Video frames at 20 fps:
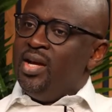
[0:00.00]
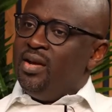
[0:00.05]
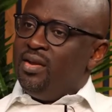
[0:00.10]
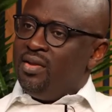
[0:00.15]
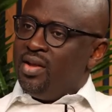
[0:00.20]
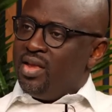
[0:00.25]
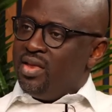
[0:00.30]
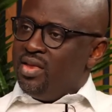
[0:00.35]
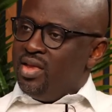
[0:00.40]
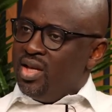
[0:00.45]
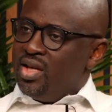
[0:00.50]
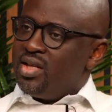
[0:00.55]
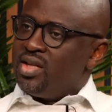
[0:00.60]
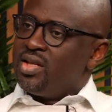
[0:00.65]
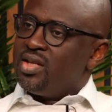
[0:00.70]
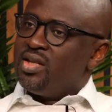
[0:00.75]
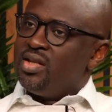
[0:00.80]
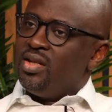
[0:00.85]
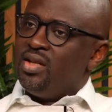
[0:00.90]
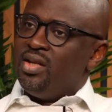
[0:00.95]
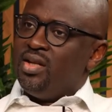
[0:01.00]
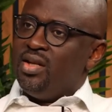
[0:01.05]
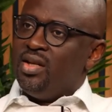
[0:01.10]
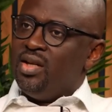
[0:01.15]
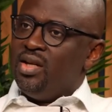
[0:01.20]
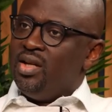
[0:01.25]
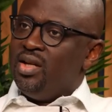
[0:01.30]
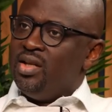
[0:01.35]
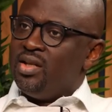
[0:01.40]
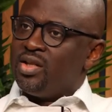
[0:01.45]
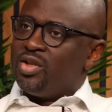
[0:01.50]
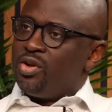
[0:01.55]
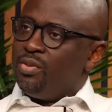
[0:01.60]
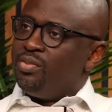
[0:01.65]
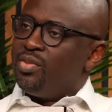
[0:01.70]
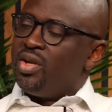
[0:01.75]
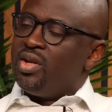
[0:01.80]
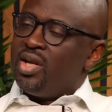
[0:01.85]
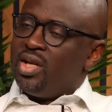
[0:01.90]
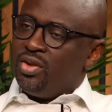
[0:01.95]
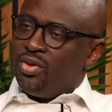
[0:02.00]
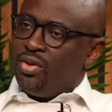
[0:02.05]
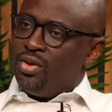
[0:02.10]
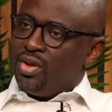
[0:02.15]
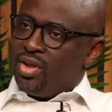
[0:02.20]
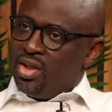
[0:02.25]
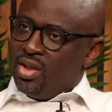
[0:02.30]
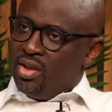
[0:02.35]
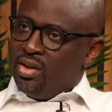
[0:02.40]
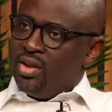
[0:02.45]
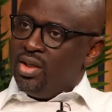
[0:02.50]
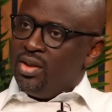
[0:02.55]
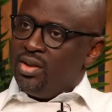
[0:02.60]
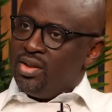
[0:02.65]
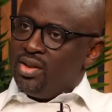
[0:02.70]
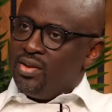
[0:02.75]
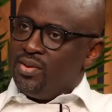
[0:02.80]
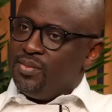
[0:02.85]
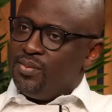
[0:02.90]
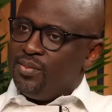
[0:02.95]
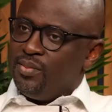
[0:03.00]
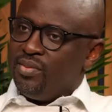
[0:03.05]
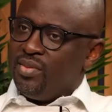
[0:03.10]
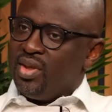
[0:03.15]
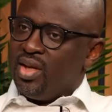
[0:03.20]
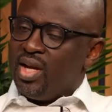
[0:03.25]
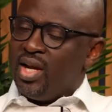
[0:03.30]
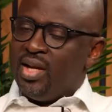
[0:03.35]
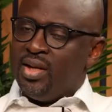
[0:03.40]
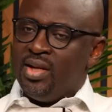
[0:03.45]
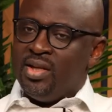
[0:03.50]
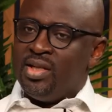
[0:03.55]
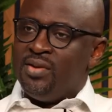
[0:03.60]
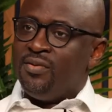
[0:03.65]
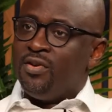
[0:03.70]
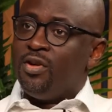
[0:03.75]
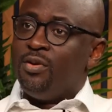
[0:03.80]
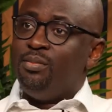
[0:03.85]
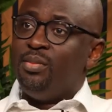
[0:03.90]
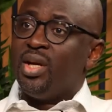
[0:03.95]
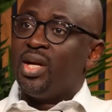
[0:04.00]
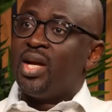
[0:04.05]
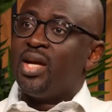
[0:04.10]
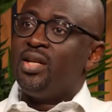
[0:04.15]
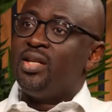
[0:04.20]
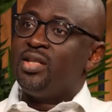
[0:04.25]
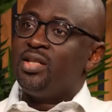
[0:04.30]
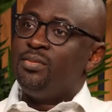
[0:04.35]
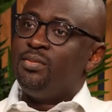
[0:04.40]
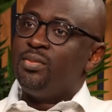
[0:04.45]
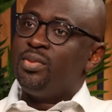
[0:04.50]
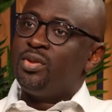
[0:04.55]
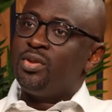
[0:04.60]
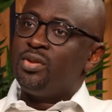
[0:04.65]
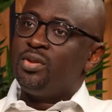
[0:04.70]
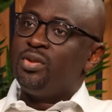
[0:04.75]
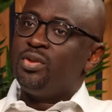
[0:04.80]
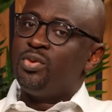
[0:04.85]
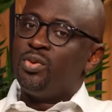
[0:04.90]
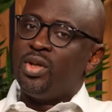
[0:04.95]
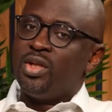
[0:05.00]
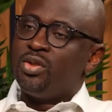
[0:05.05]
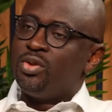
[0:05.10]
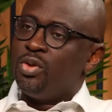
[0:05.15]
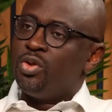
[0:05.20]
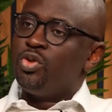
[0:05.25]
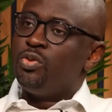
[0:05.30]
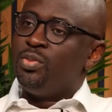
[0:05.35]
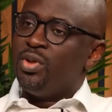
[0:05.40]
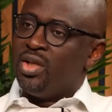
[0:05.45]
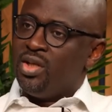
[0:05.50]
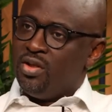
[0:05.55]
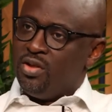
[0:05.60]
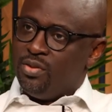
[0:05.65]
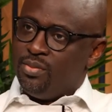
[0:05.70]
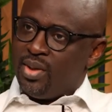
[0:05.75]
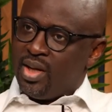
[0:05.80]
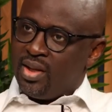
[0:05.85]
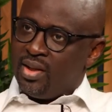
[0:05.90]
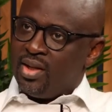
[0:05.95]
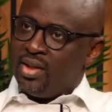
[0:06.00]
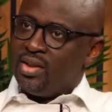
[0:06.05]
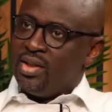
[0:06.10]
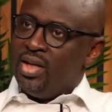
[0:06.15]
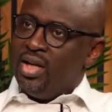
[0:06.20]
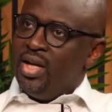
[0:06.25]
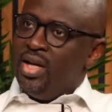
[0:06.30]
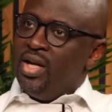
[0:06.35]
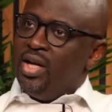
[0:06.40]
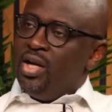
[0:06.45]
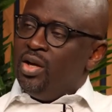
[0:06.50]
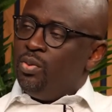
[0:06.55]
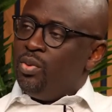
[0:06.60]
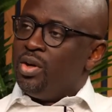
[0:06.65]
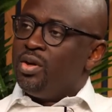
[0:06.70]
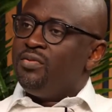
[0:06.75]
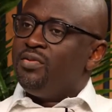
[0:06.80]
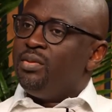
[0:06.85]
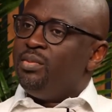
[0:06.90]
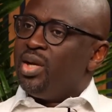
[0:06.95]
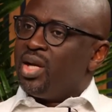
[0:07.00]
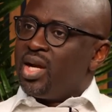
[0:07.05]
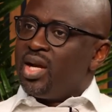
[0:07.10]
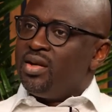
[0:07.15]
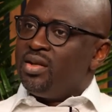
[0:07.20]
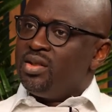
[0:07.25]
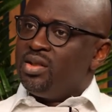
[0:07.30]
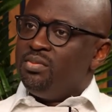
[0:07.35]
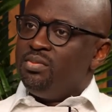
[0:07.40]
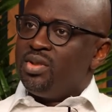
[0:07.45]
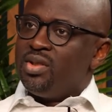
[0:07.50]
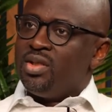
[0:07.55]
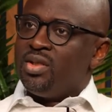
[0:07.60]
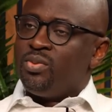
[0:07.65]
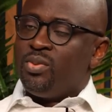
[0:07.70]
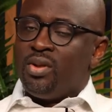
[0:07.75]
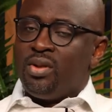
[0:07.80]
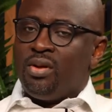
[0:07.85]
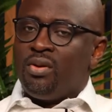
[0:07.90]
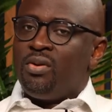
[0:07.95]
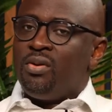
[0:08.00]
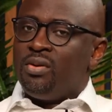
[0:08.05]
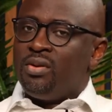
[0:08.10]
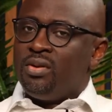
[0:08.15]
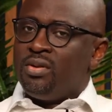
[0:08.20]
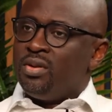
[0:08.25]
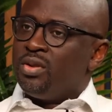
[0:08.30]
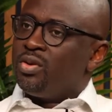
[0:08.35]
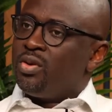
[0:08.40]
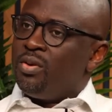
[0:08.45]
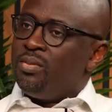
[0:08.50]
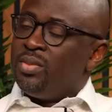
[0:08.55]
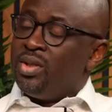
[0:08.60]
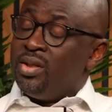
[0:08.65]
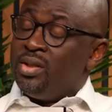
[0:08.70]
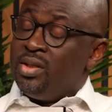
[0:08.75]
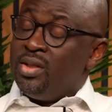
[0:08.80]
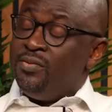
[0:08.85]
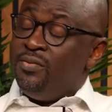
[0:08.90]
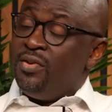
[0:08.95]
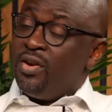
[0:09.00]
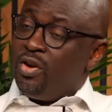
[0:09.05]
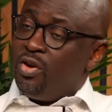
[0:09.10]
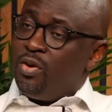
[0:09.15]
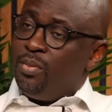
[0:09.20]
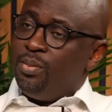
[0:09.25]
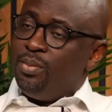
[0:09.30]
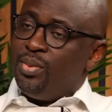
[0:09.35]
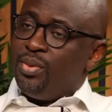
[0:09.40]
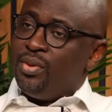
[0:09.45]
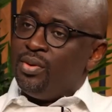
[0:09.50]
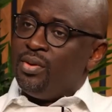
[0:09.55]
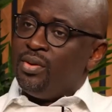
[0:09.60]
that this is something that's going to kill it, and they develop mechanisms so as not to be killed by that. One of the mechanisms is what they call they develop